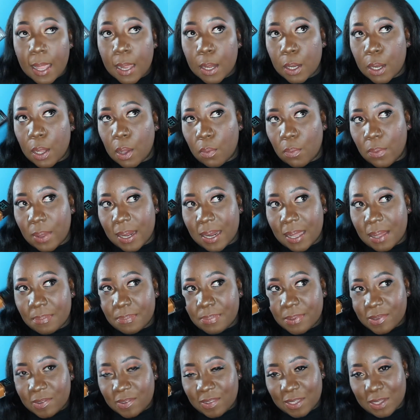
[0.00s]
Now, when I'm
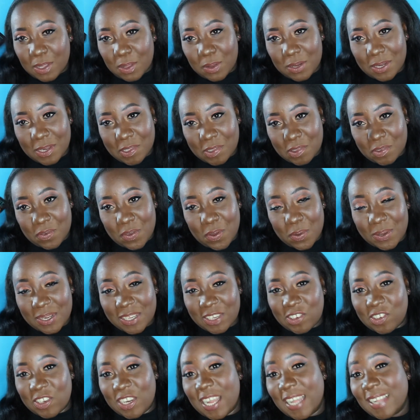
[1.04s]
putting on this foundation,